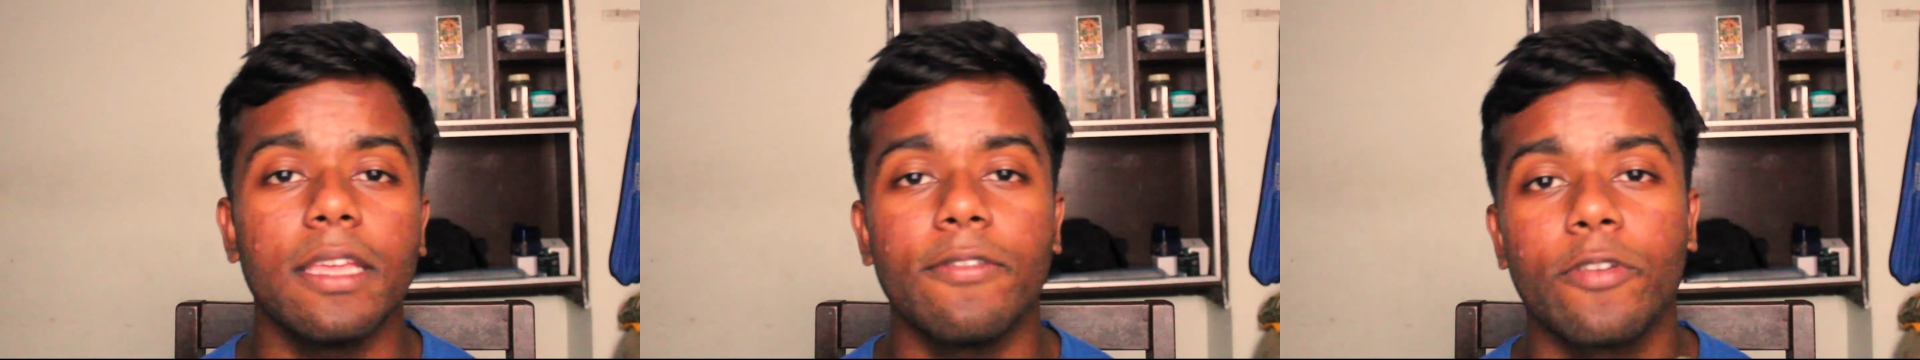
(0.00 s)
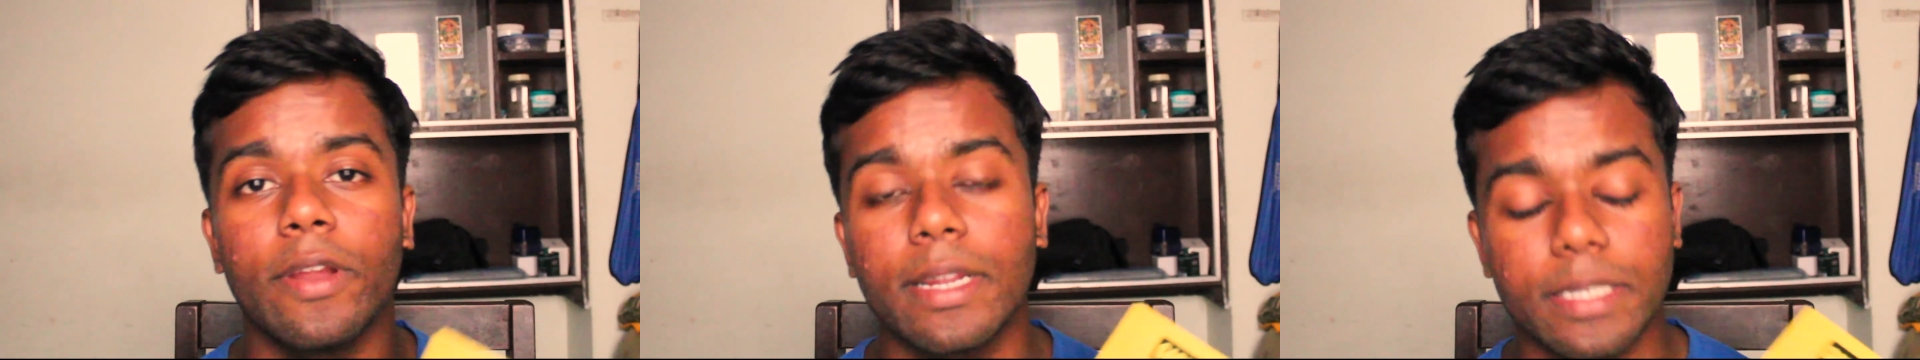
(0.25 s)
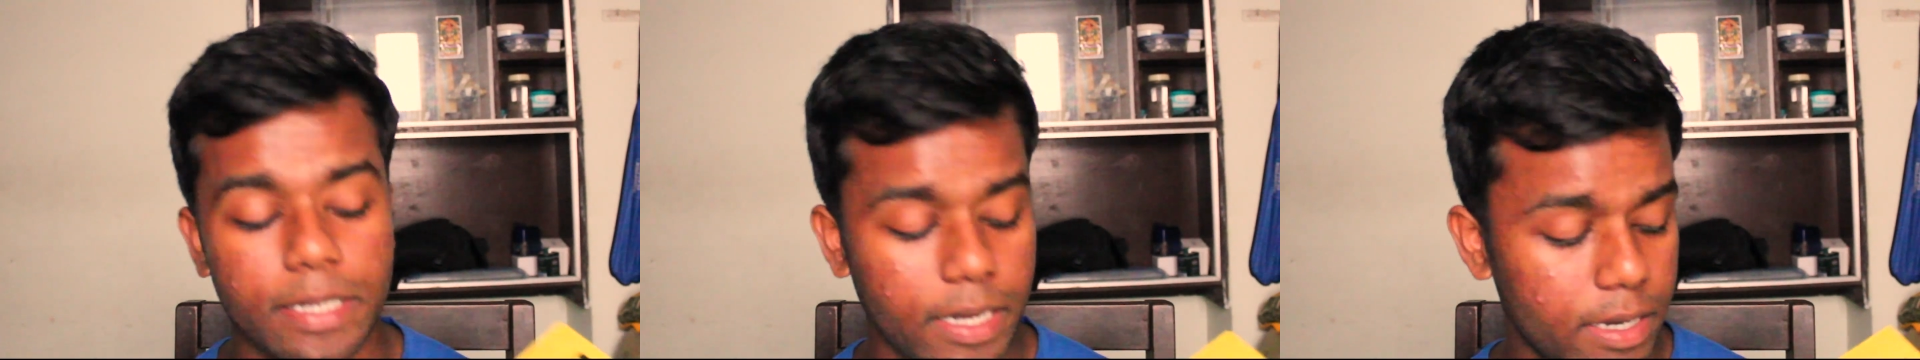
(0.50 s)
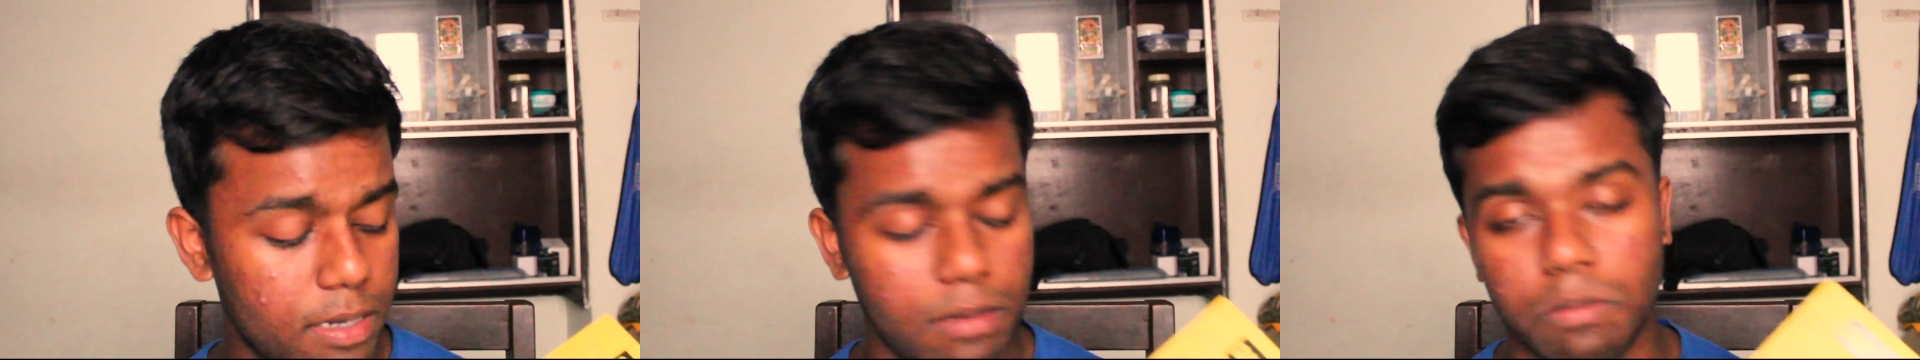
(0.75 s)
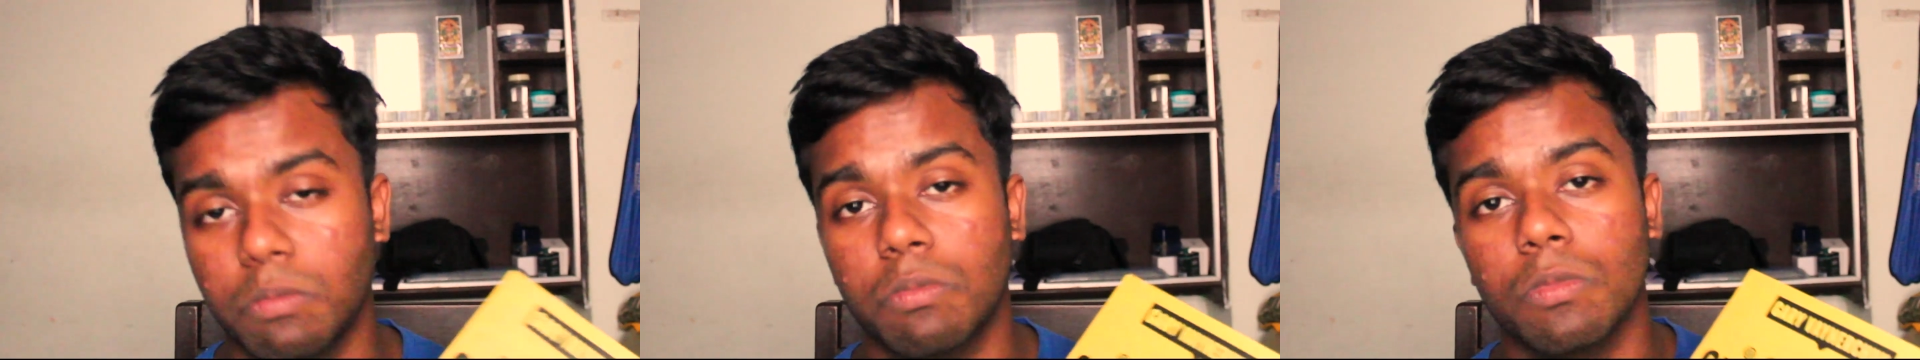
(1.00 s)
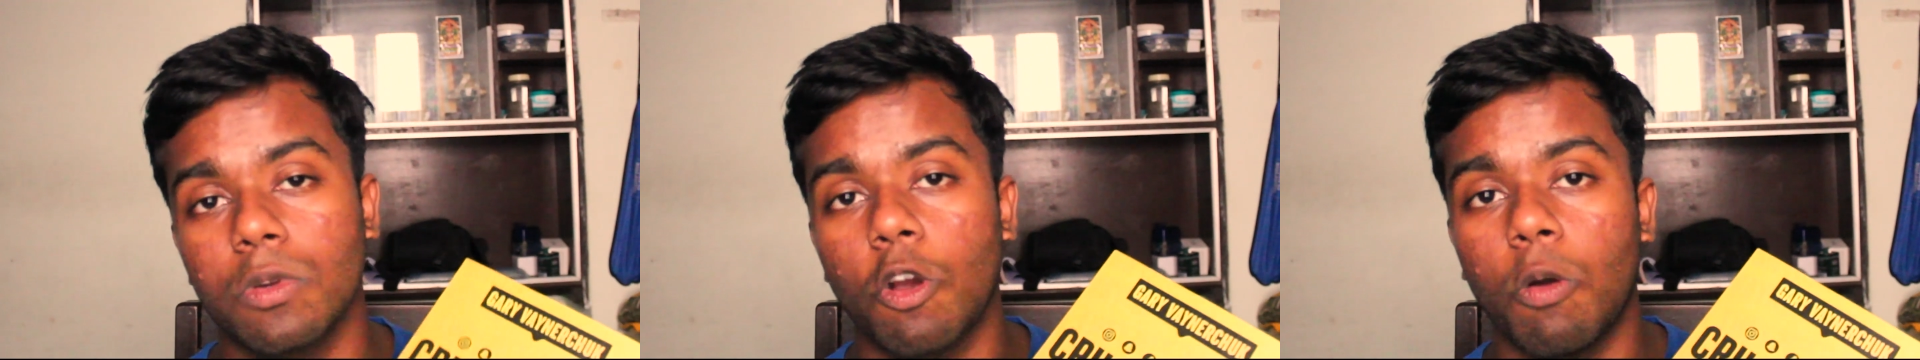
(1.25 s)
If you're interested,
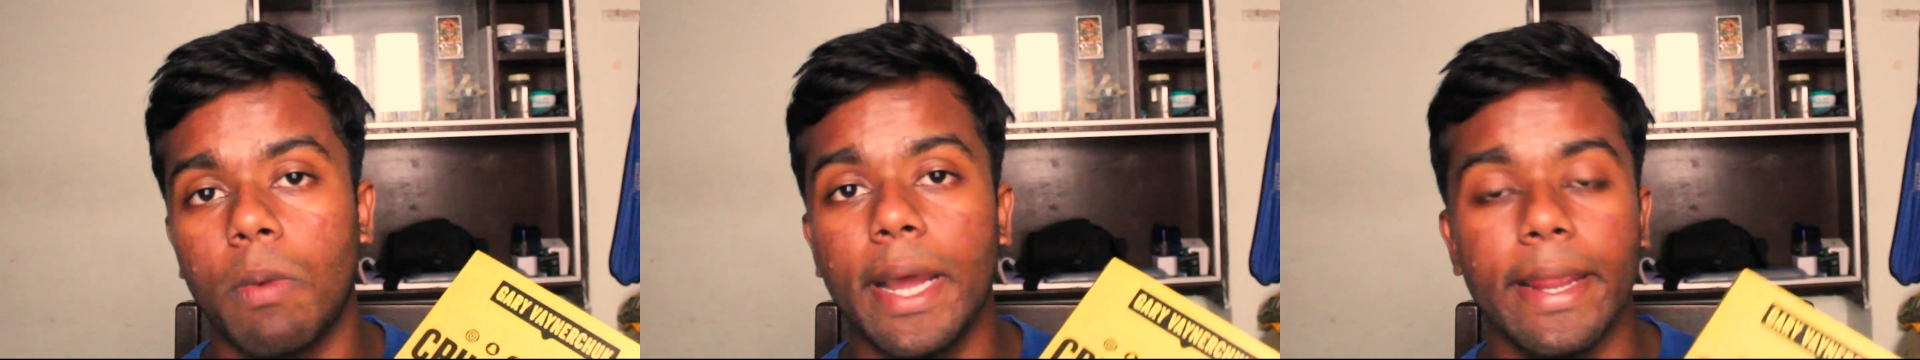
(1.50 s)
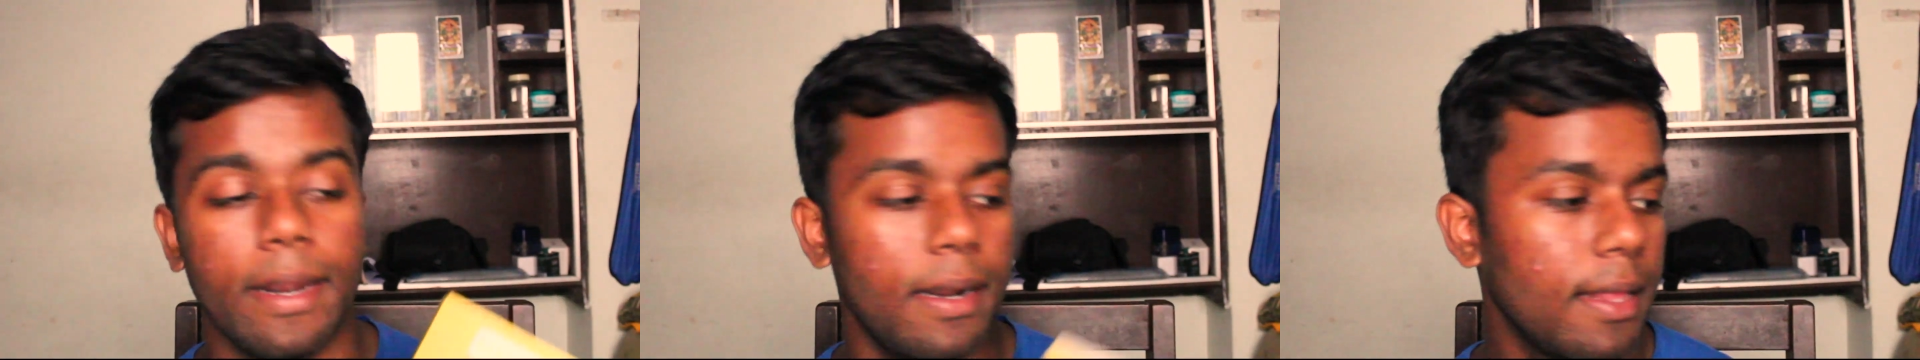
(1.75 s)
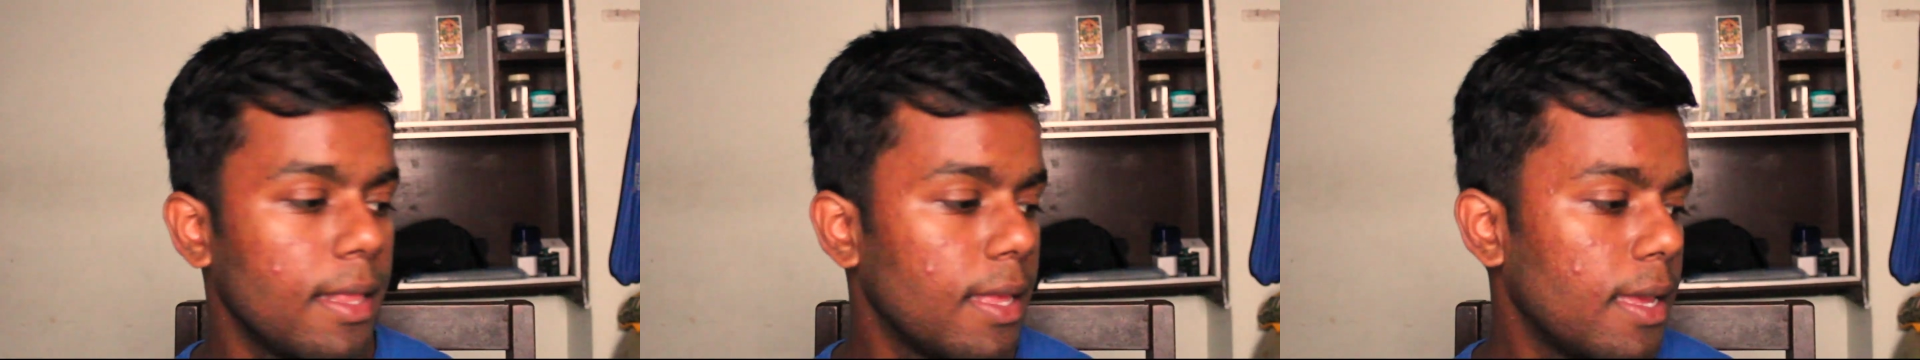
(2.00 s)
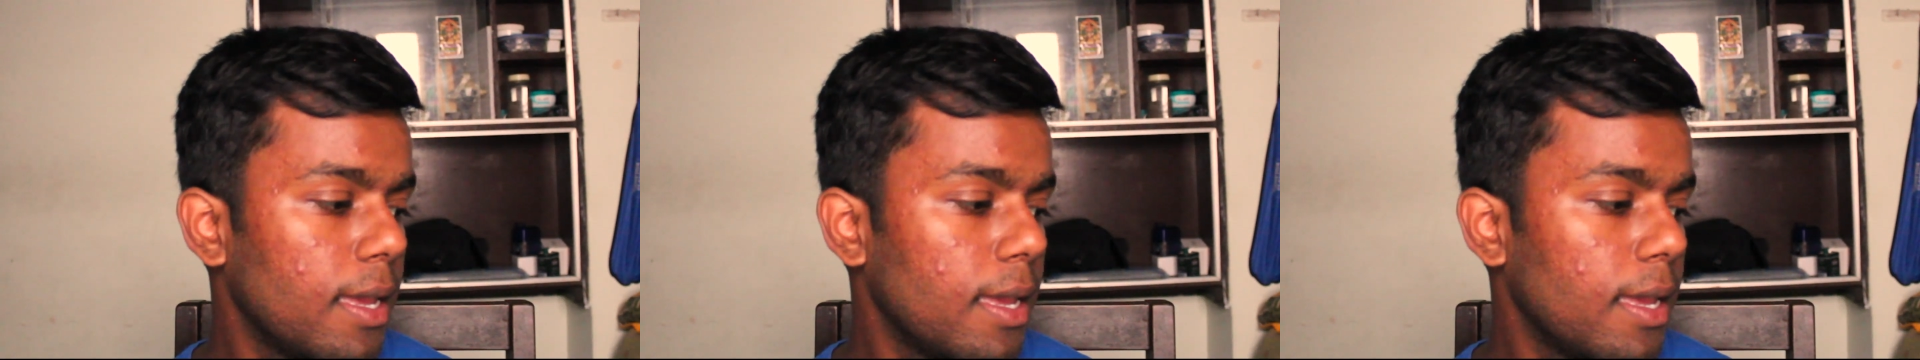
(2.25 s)
go buy it.